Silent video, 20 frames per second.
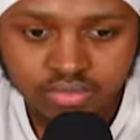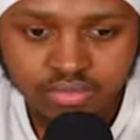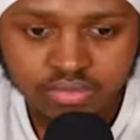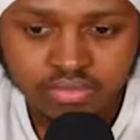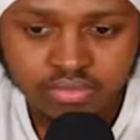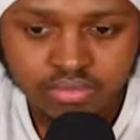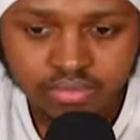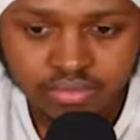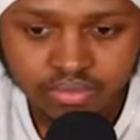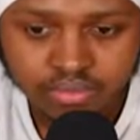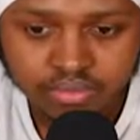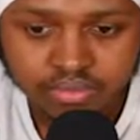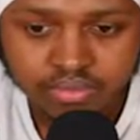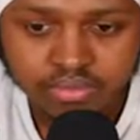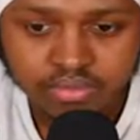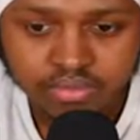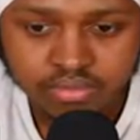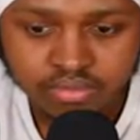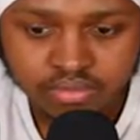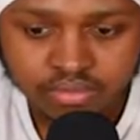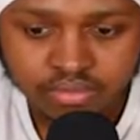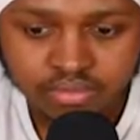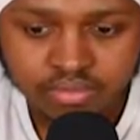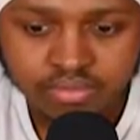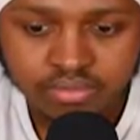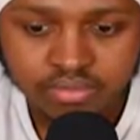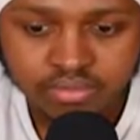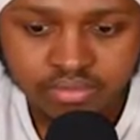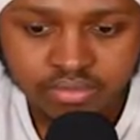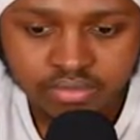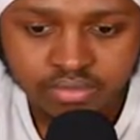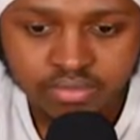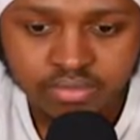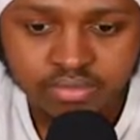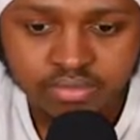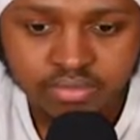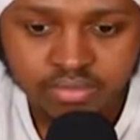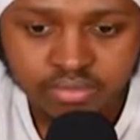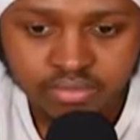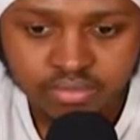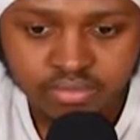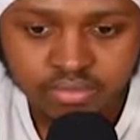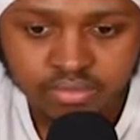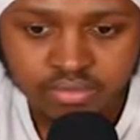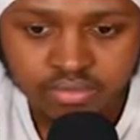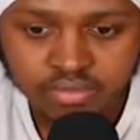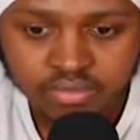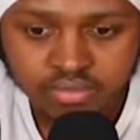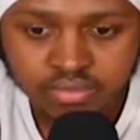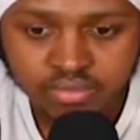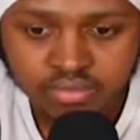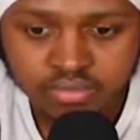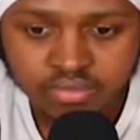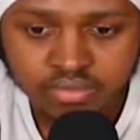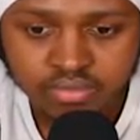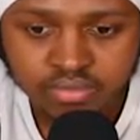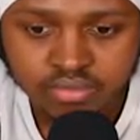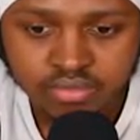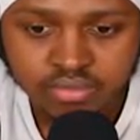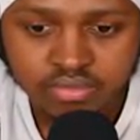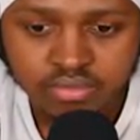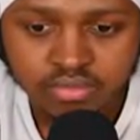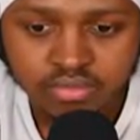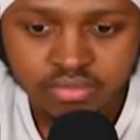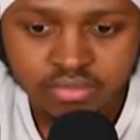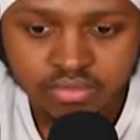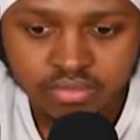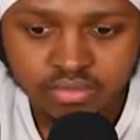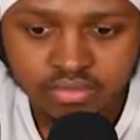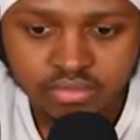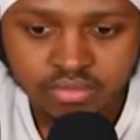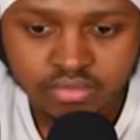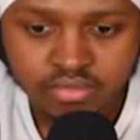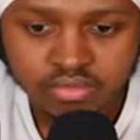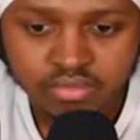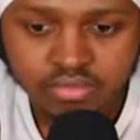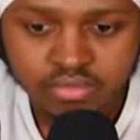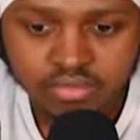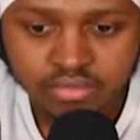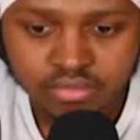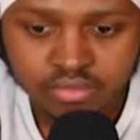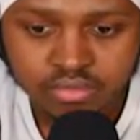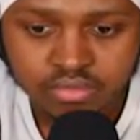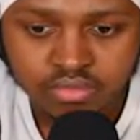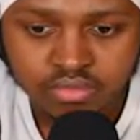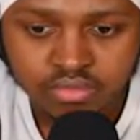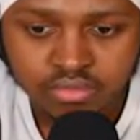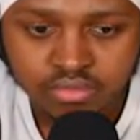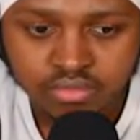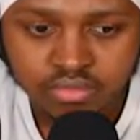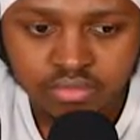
(not speaking)